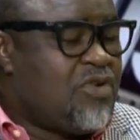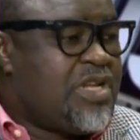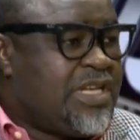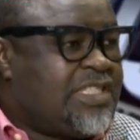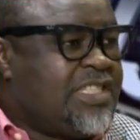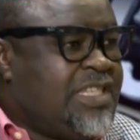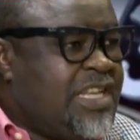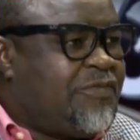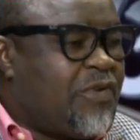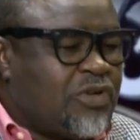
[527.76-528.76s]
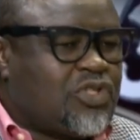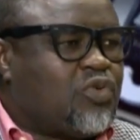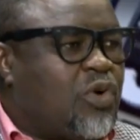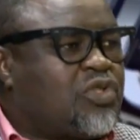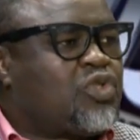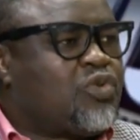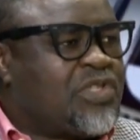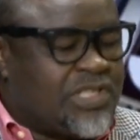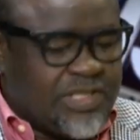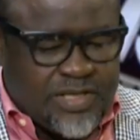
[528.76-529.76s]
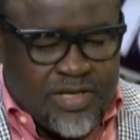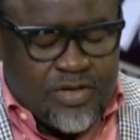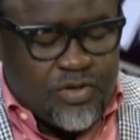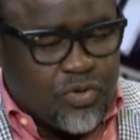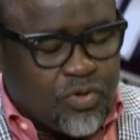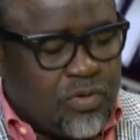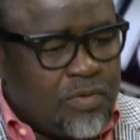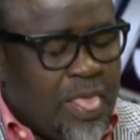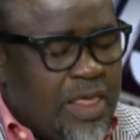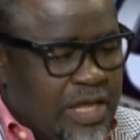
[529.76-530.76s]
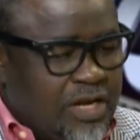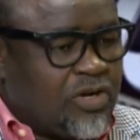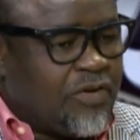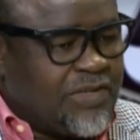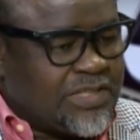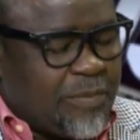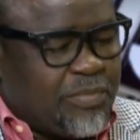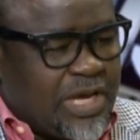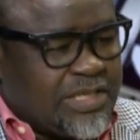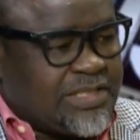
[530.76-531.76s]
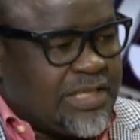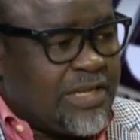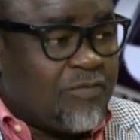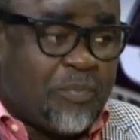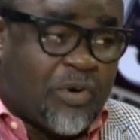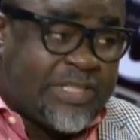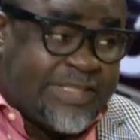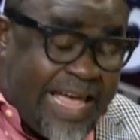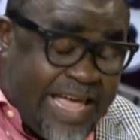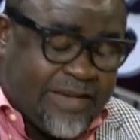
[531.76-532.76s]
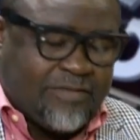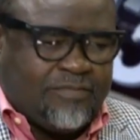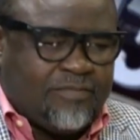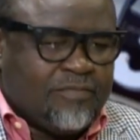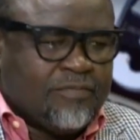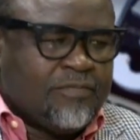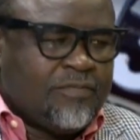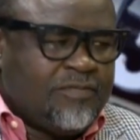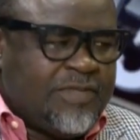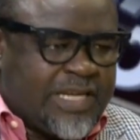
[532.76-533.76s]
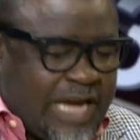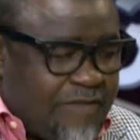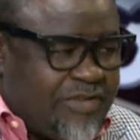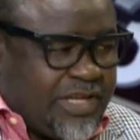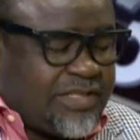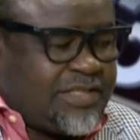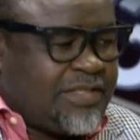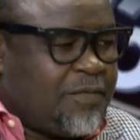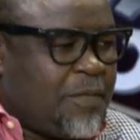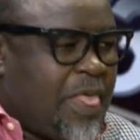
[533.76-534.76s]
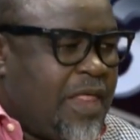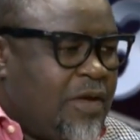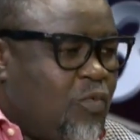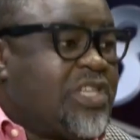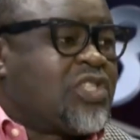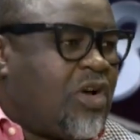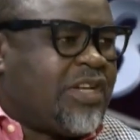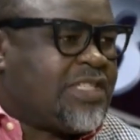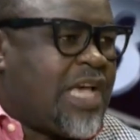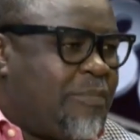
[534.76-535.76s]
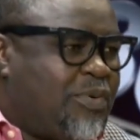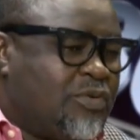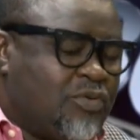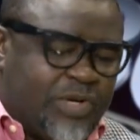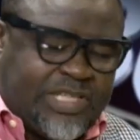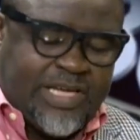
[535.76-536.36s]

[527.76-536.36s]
This need for us to also see, you know, a lot of this happen at the state level. But then, the caveat, we saw this happen with